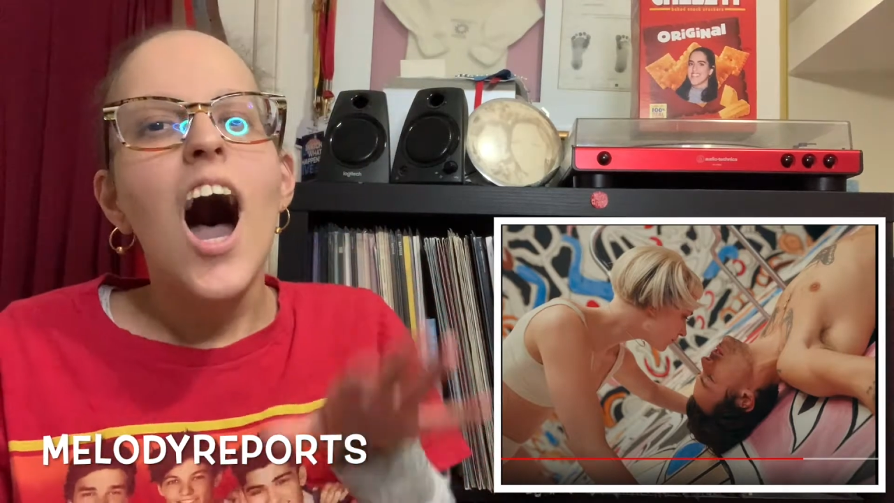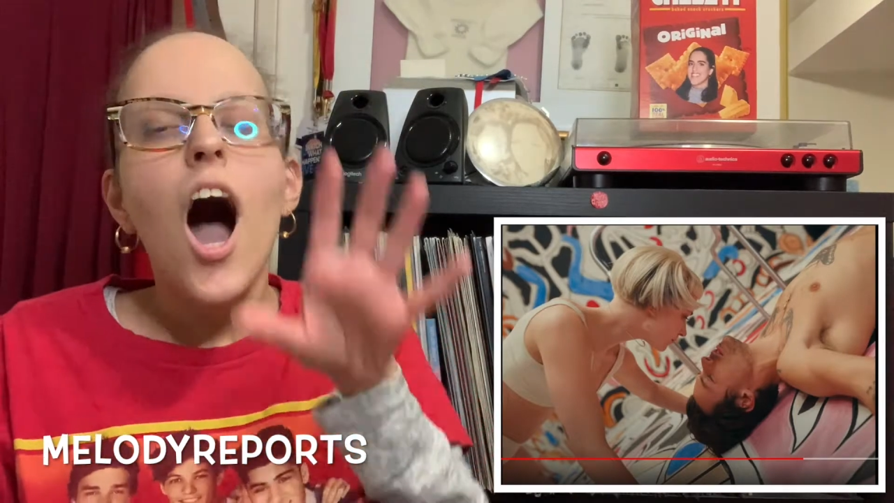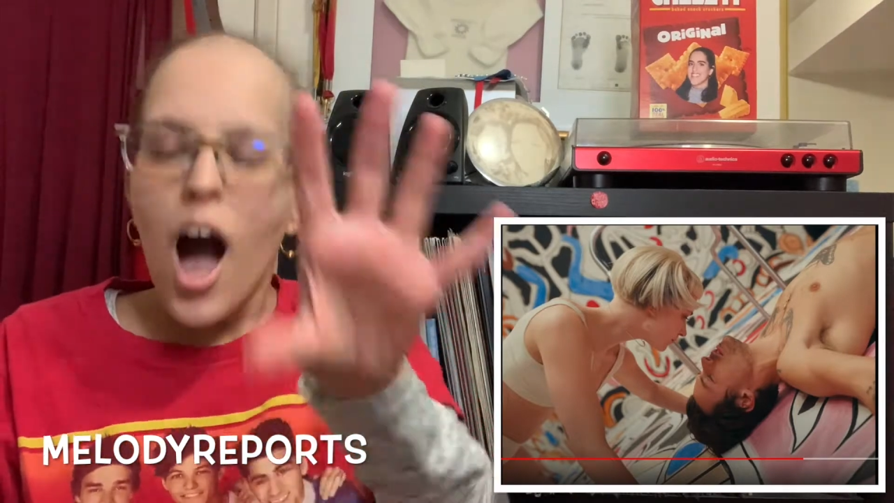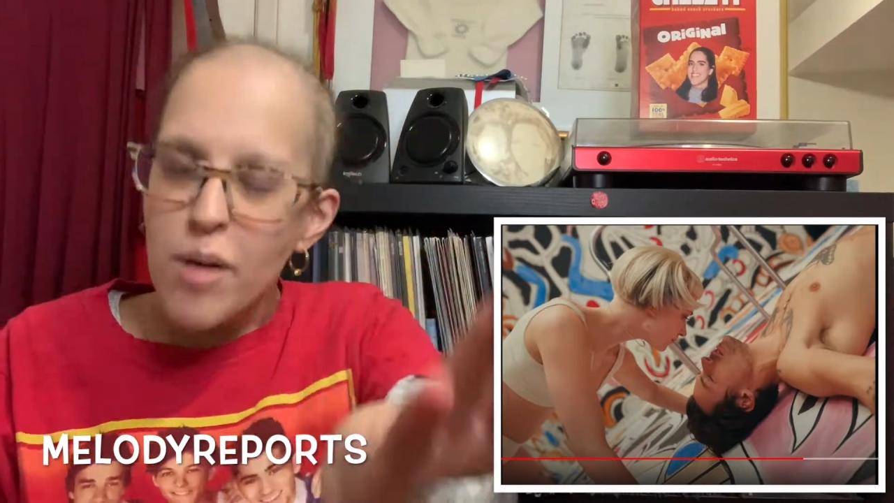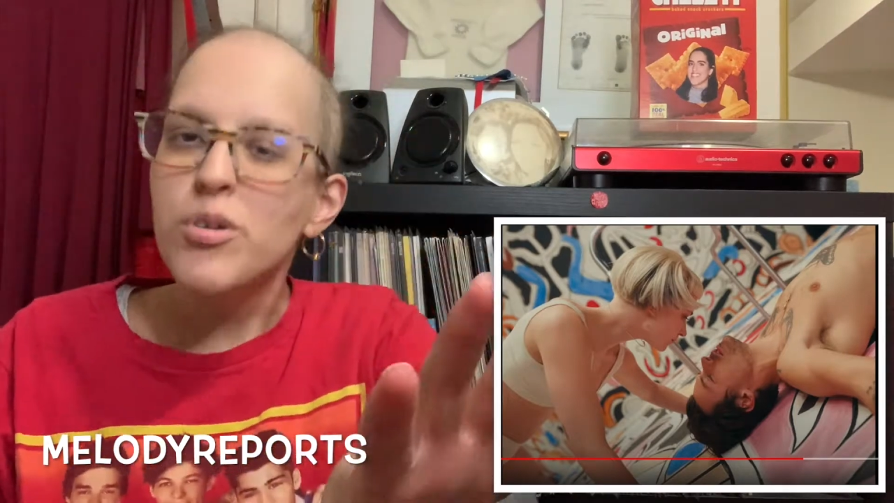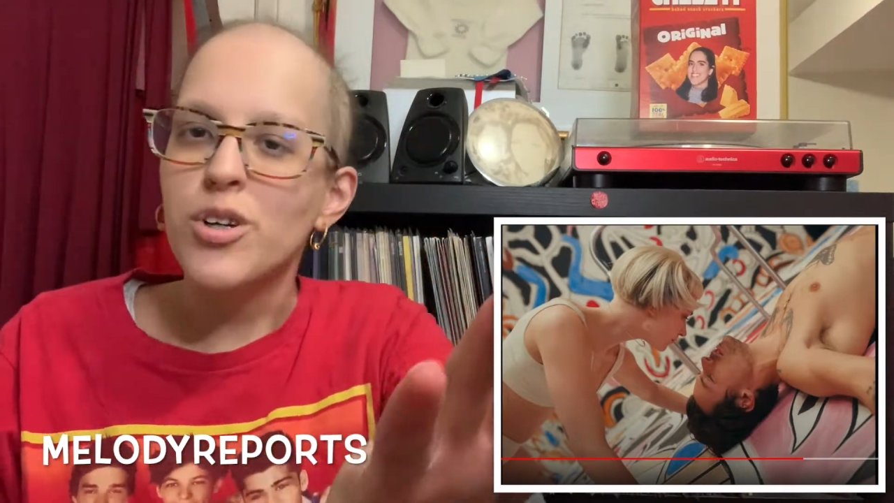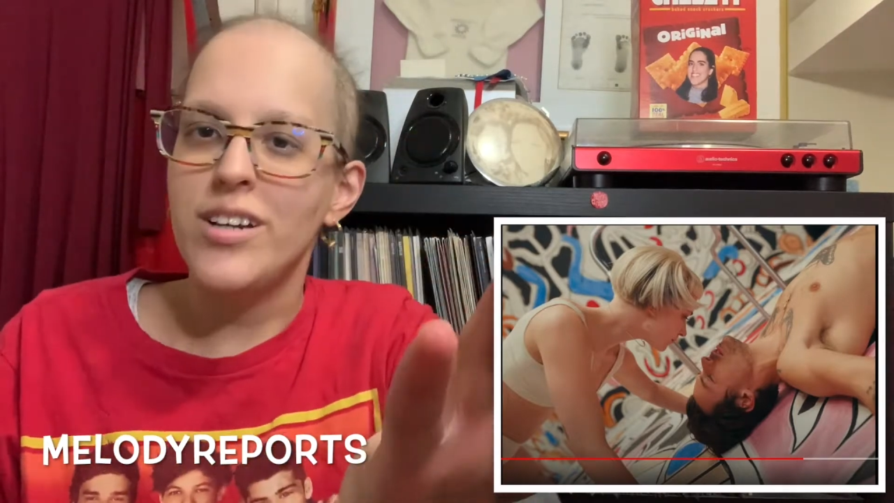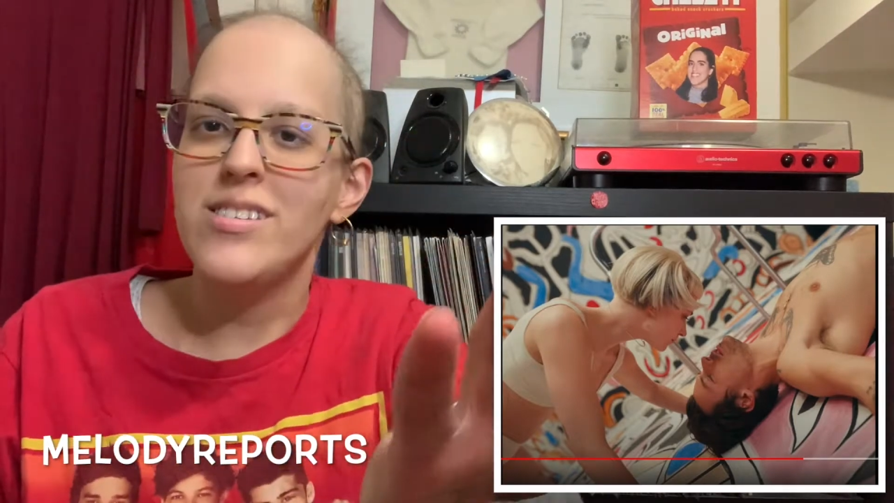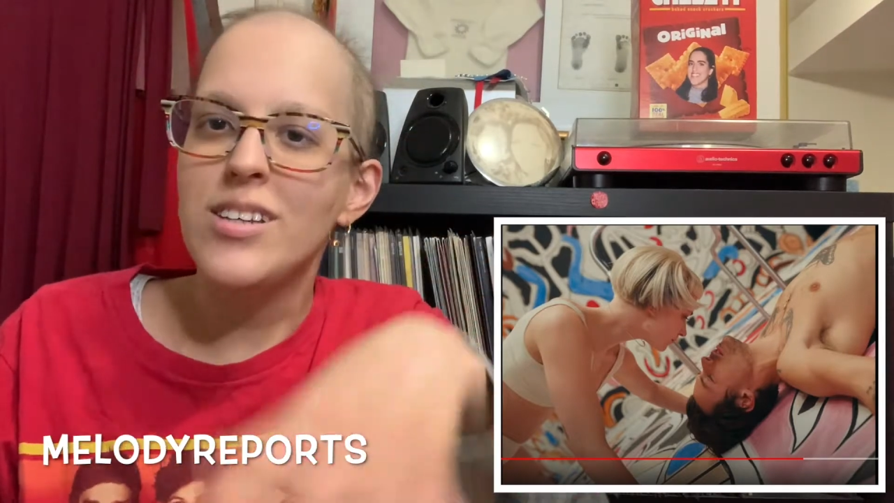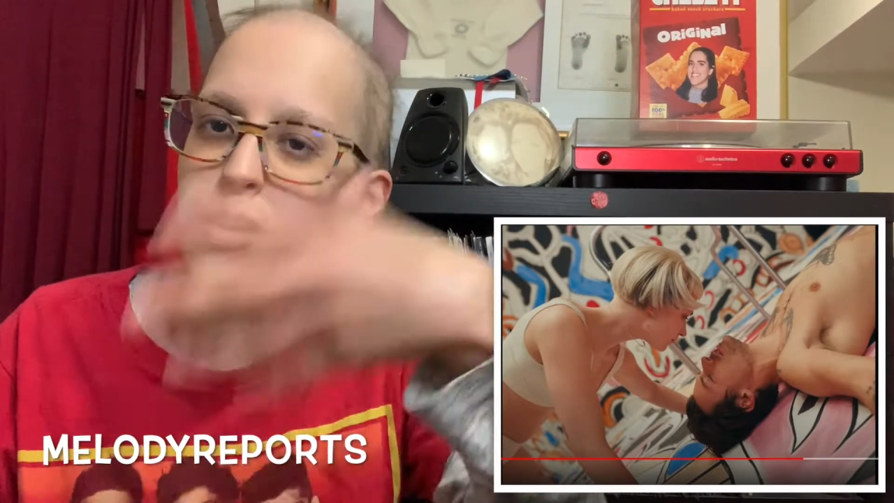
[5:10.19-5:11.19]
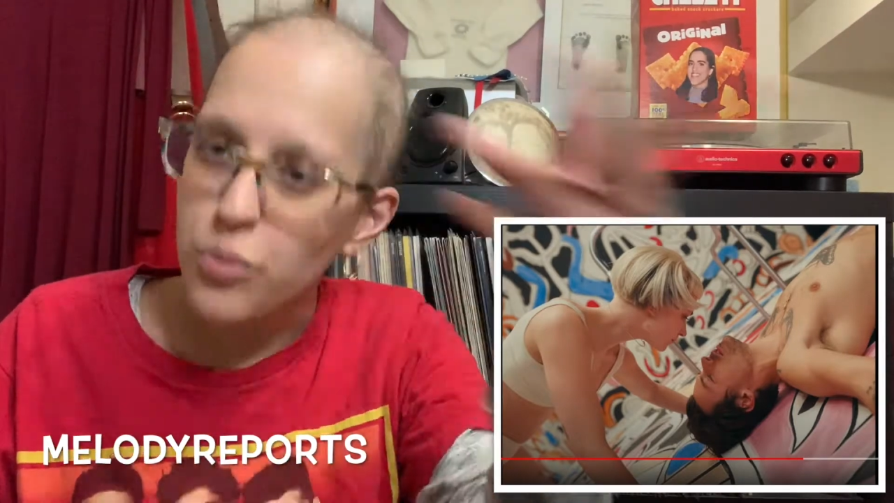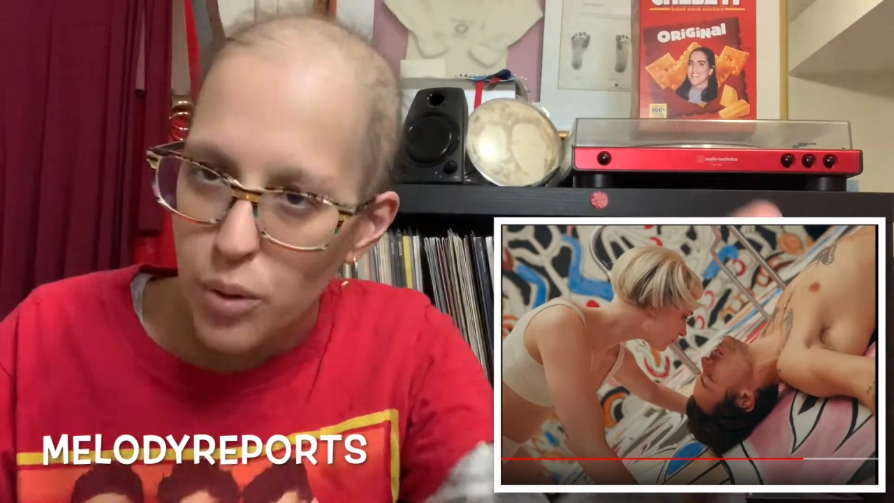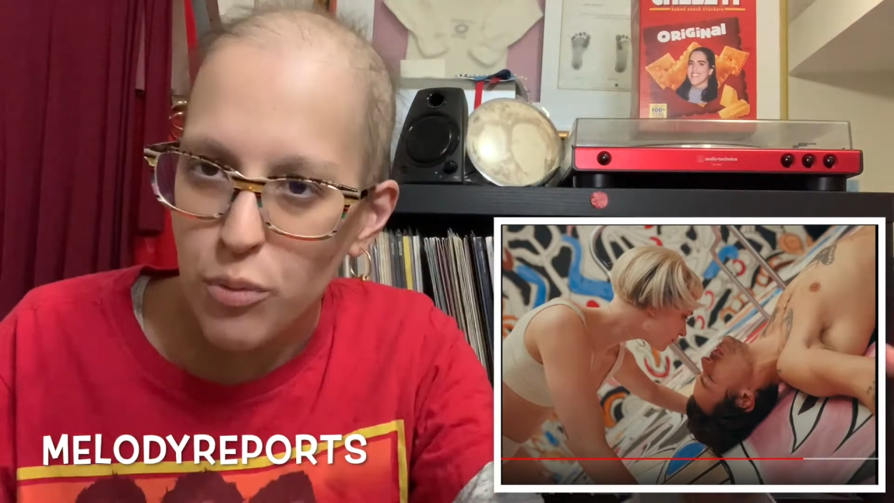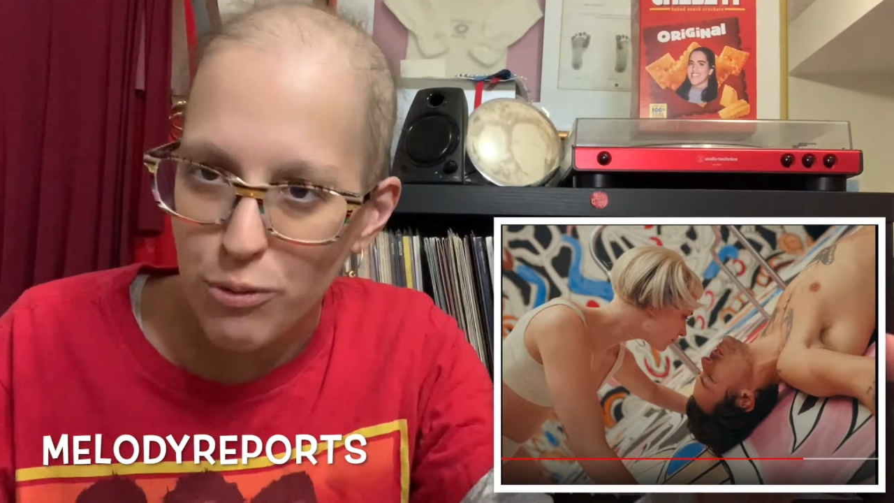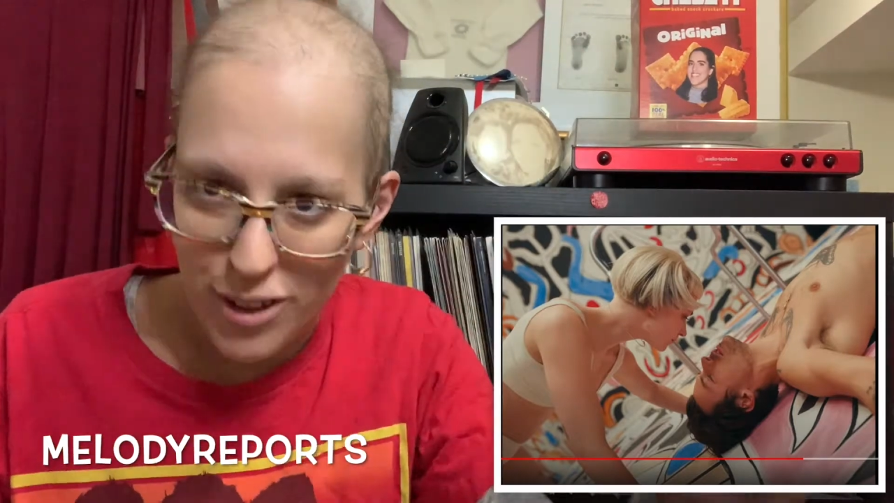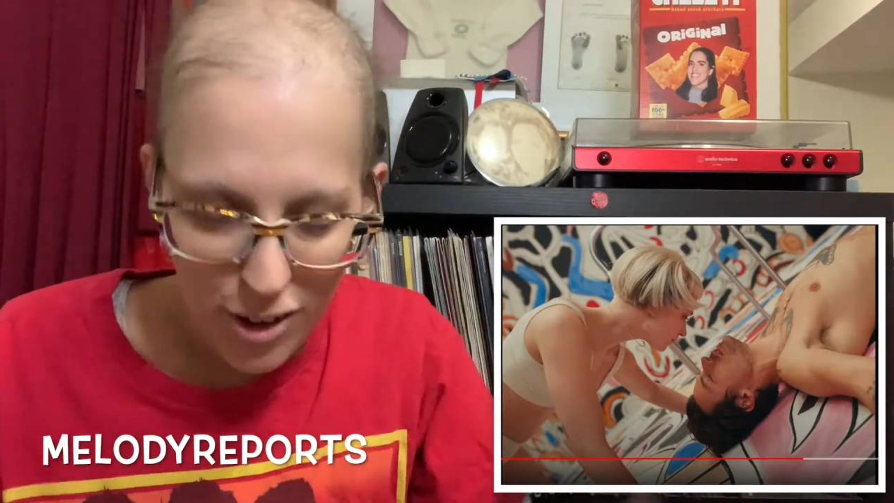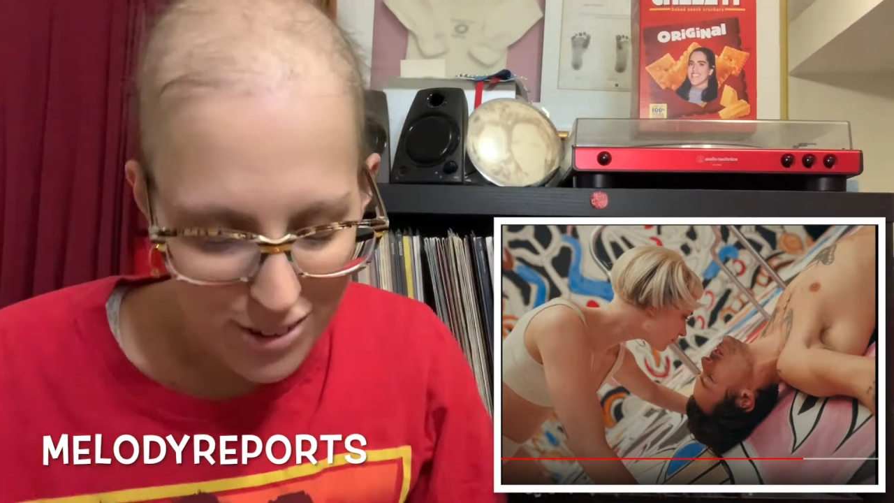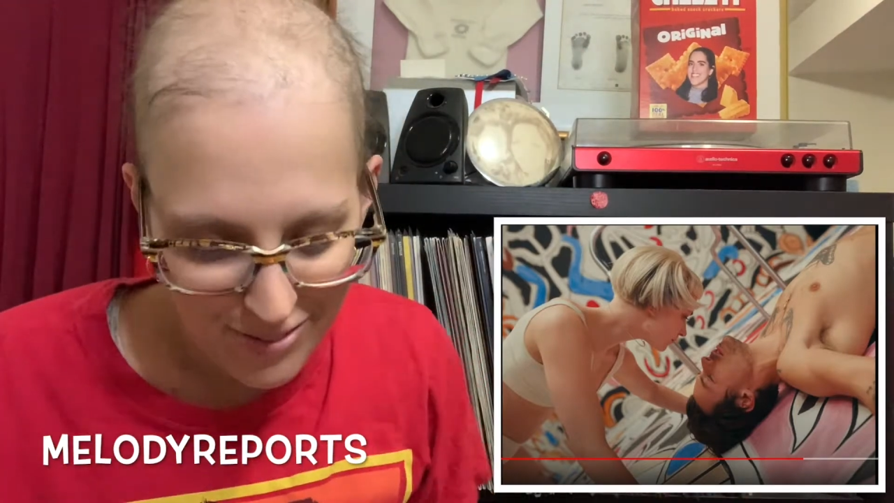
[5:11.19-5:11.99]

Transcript: I'm crazy. We're moving on.